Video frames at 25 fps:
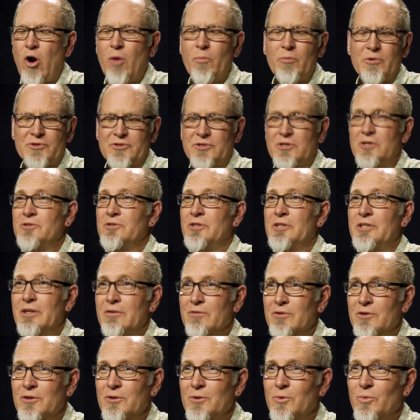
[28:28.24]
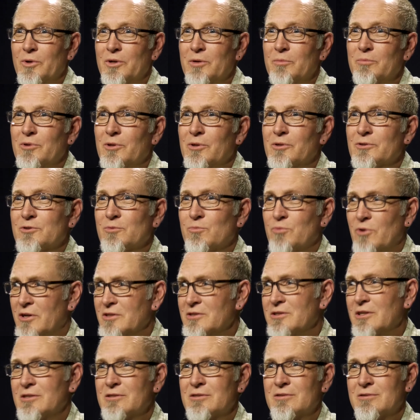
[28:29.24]
Almost certainly never going to win a Pulitzer
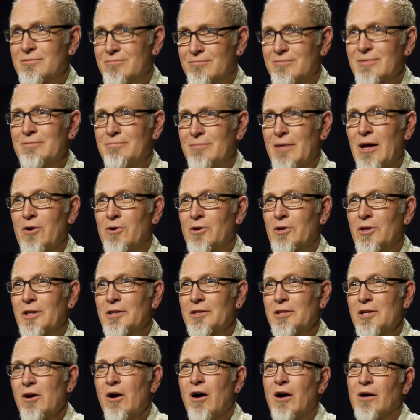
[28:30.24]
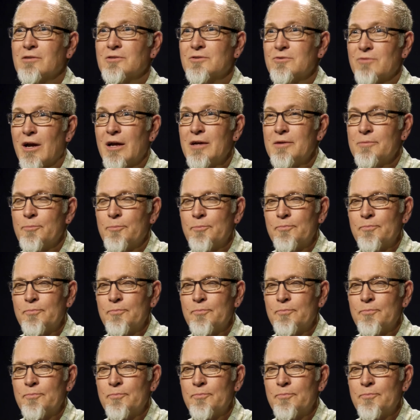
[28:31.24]
Prize. Let's calculate the odds, right?